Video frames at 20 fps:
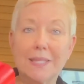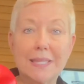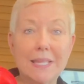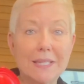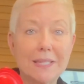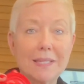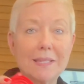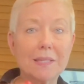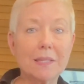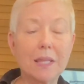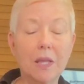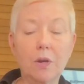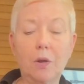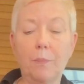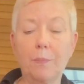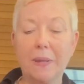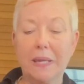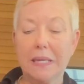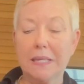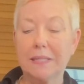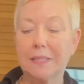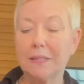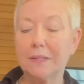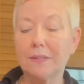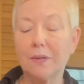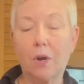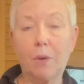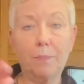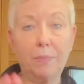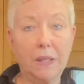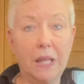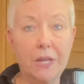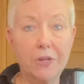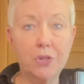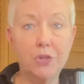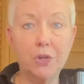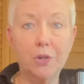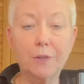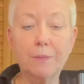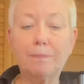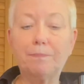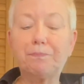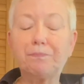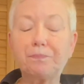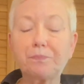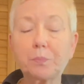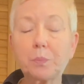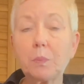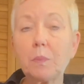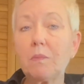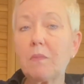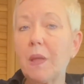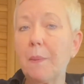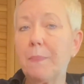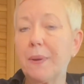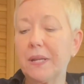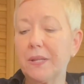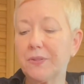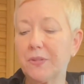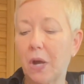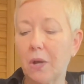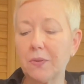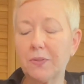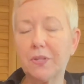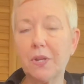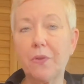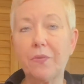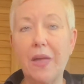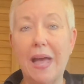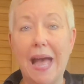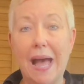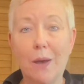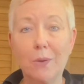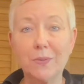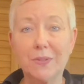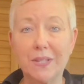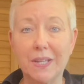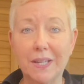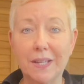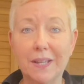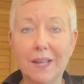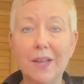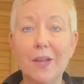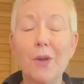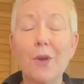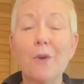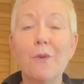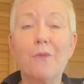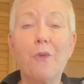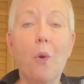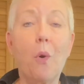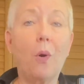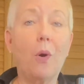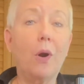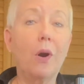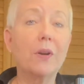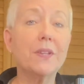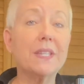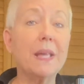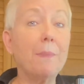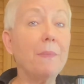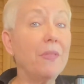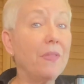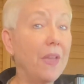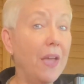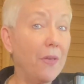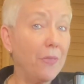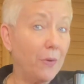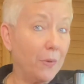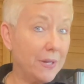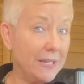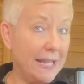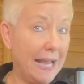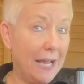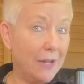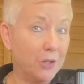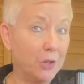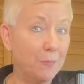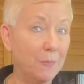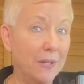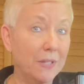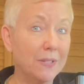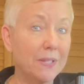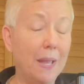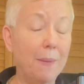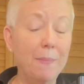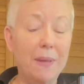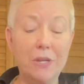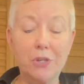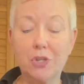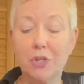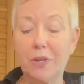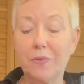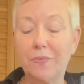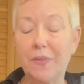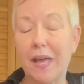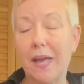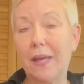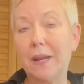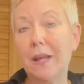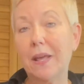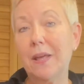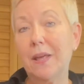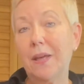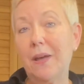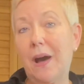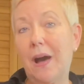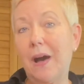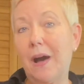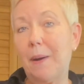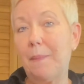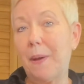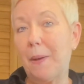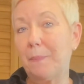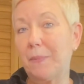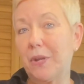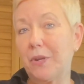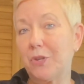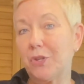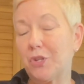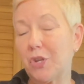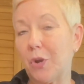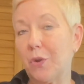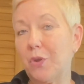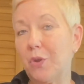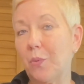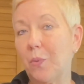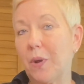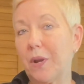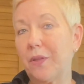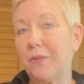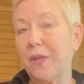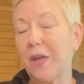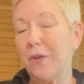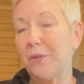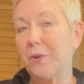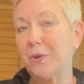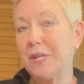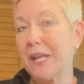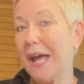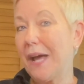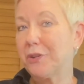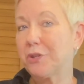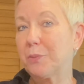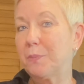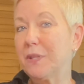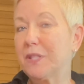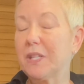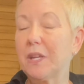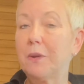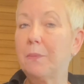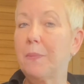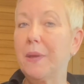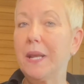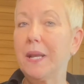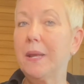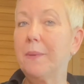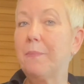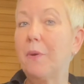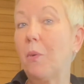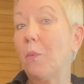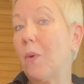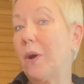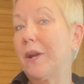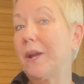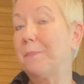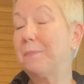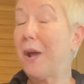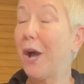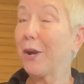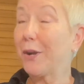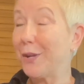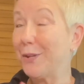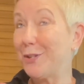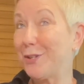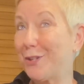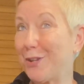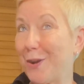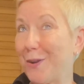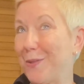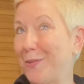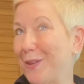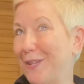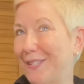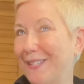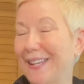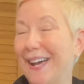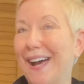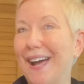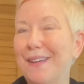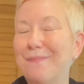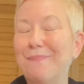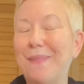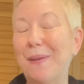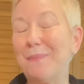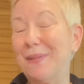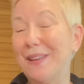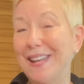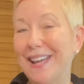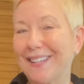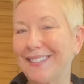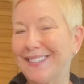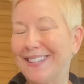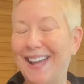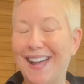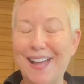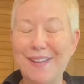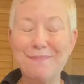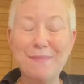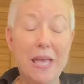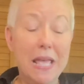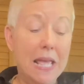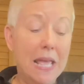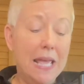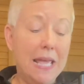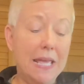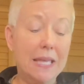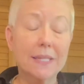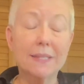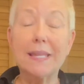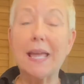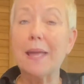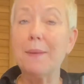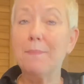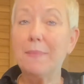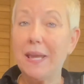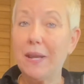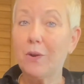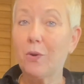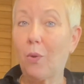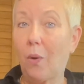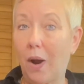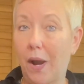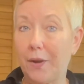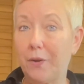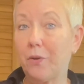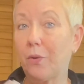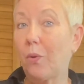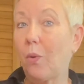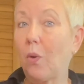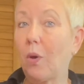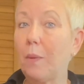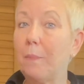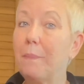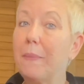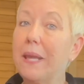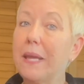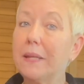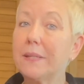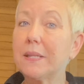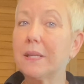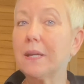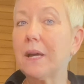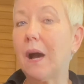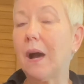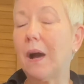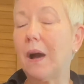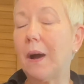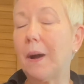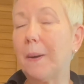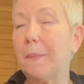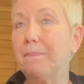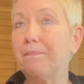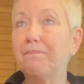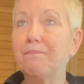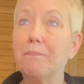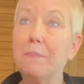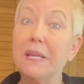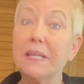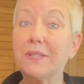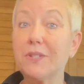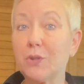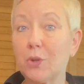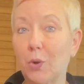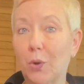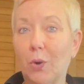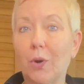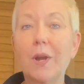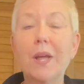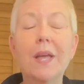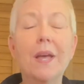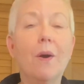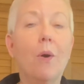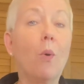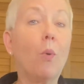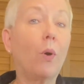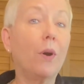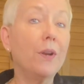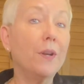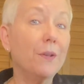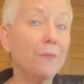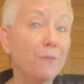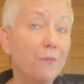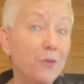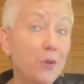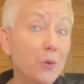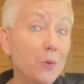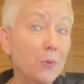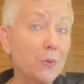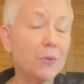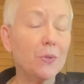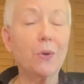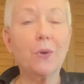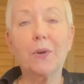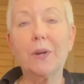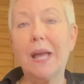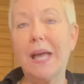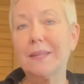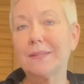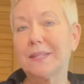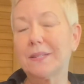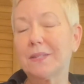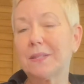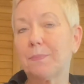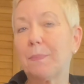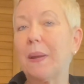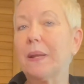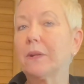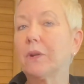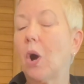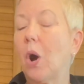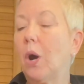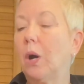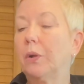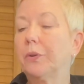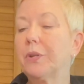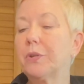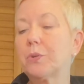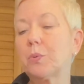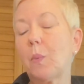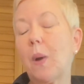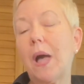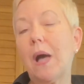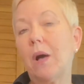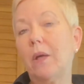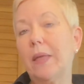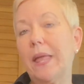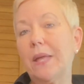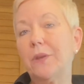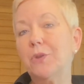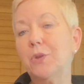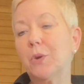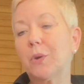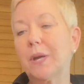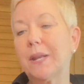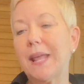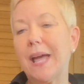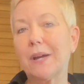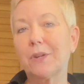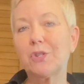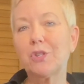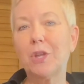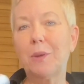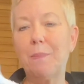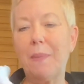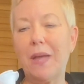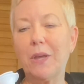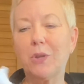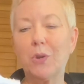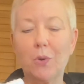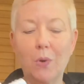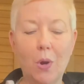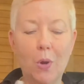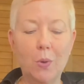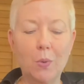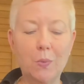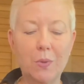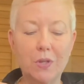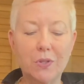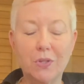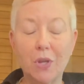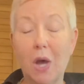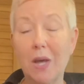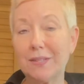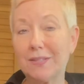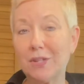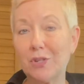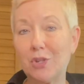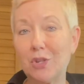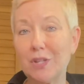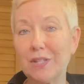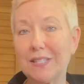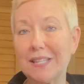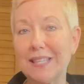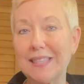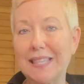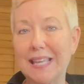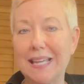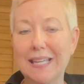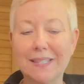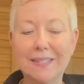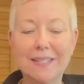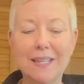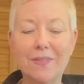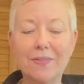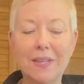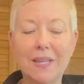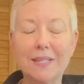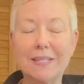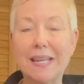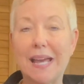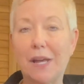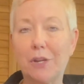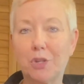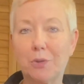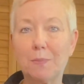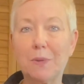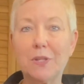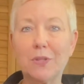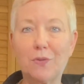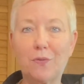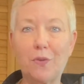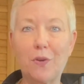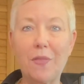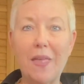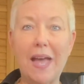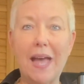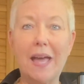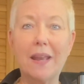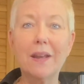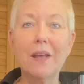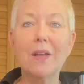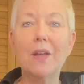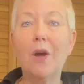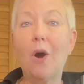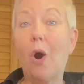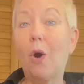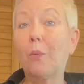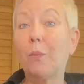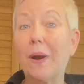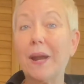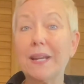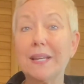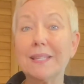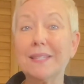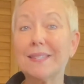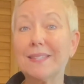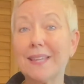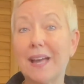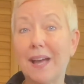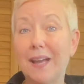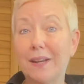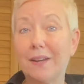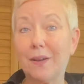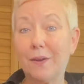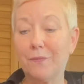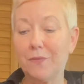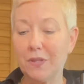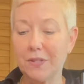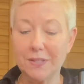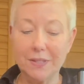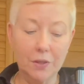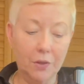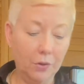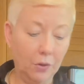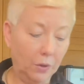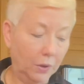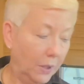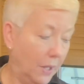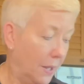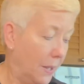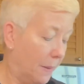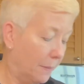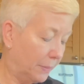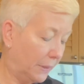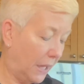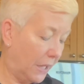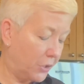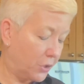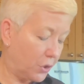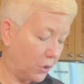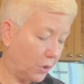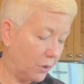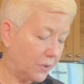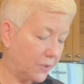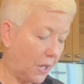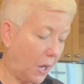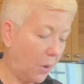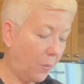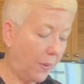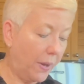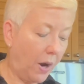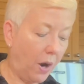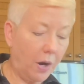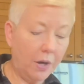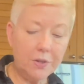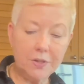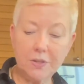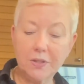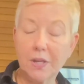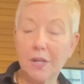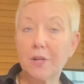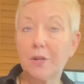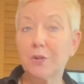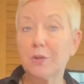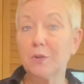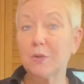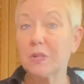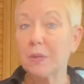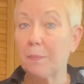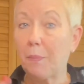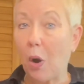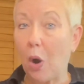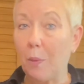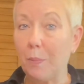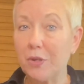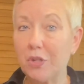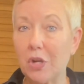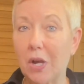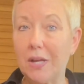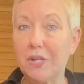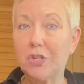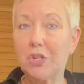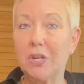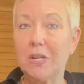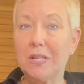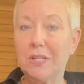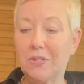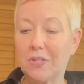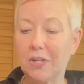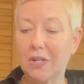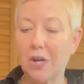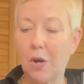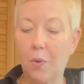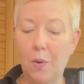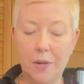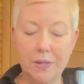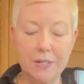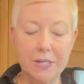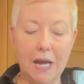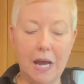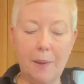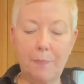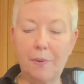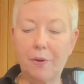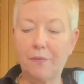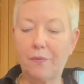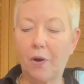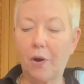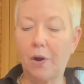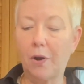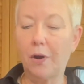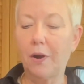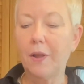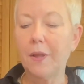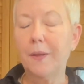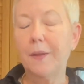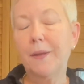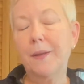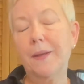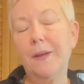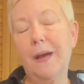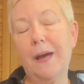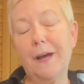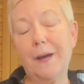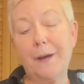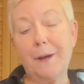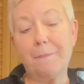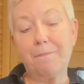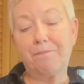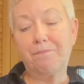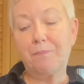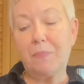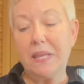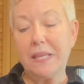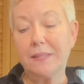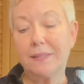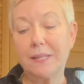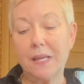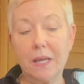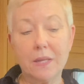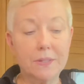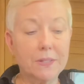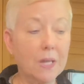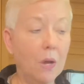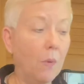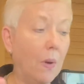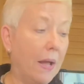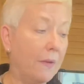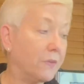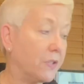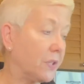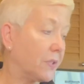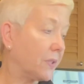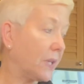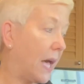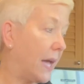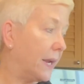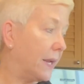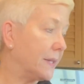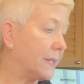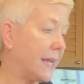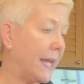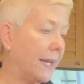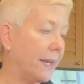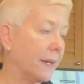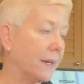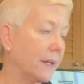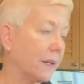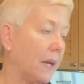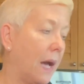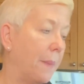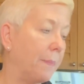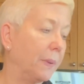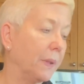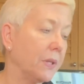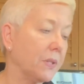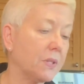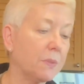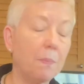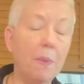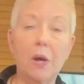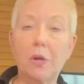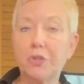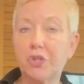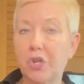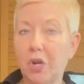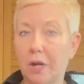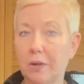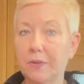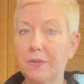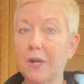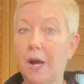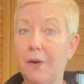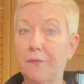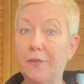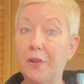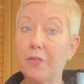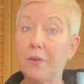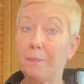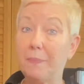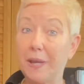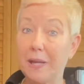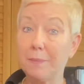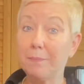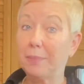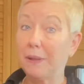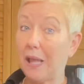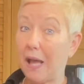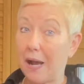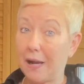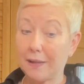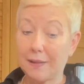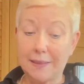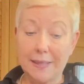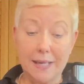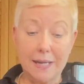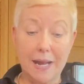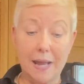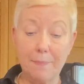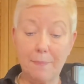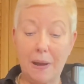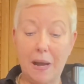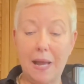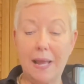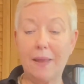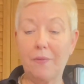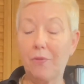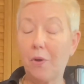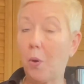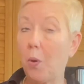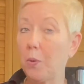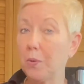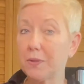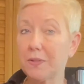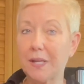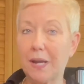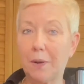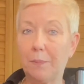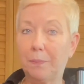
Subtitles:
This little piece is our plunger, but it's also the housing for some of the other attachments. I mentioned that I'm going to show you one of the other attachments in a minute, but one I'm not going to show you this time, maybe next time, is a meat grinder or meat mincer or an infuser, as it's been called as well. And you can actually make your own sausages and things, and the attachments for that are right inside of this little plunger. So we are just going to do some Parmesan cheese to go on top of our pizza. So I've just kind of taken a couple of small chunks off of the big block that I buy at the wholesale